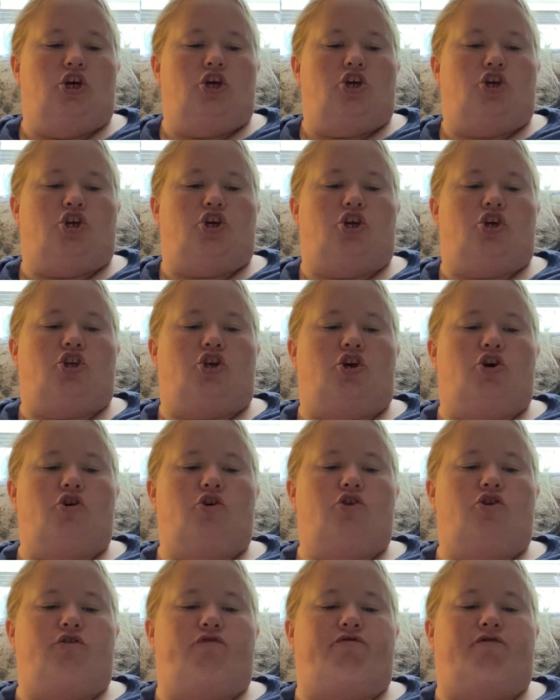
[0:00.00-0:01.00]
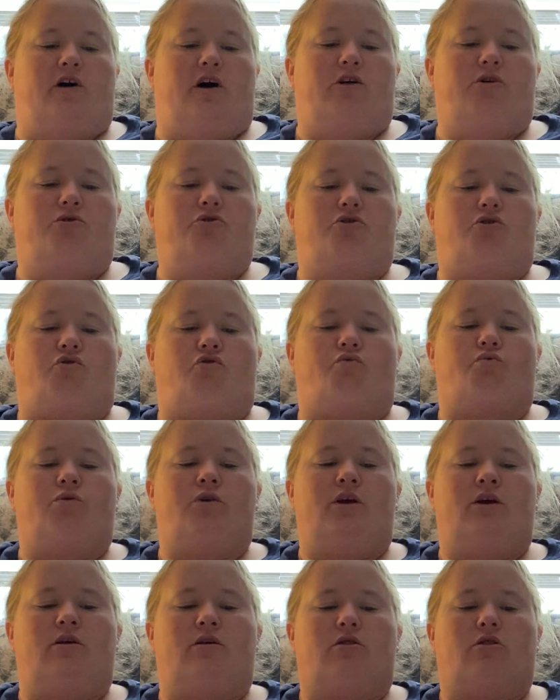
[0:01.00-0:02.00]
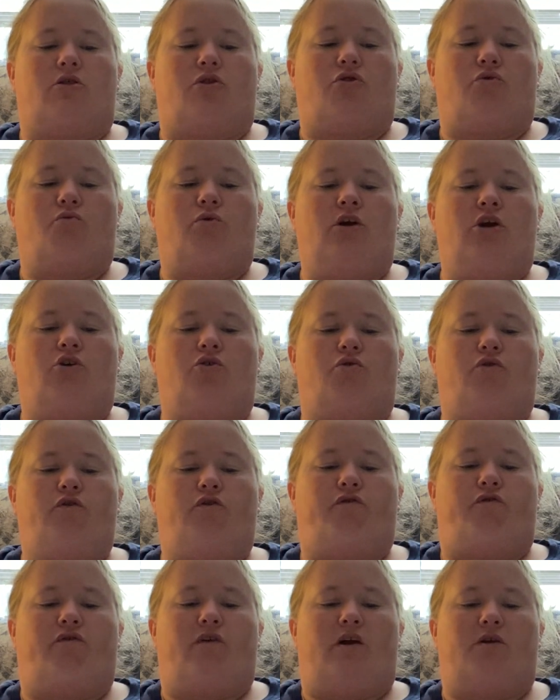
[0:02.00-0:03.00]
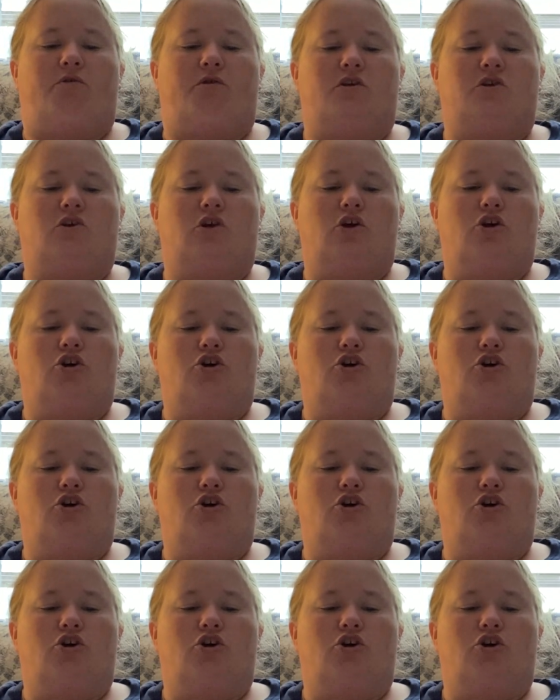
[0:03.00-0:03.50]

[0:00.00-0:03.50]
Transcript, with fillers: She turned to follow the, green, the three good fairies